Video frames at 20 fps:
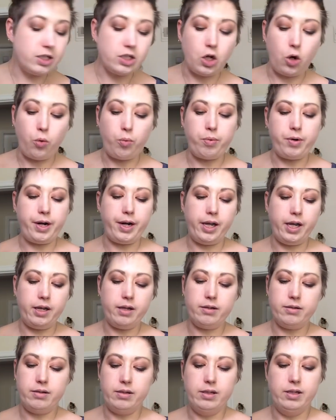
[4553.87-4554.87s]
So pretty.
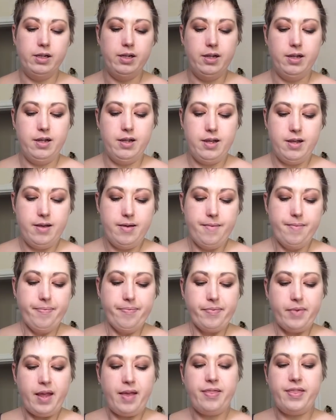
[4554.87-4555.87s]

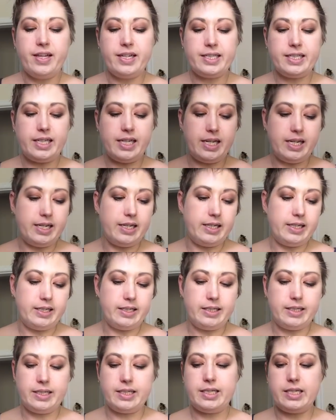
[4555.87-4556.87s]
This
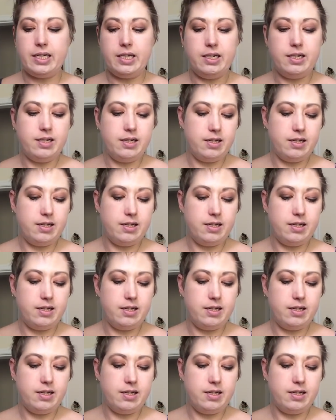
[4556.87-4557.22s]
is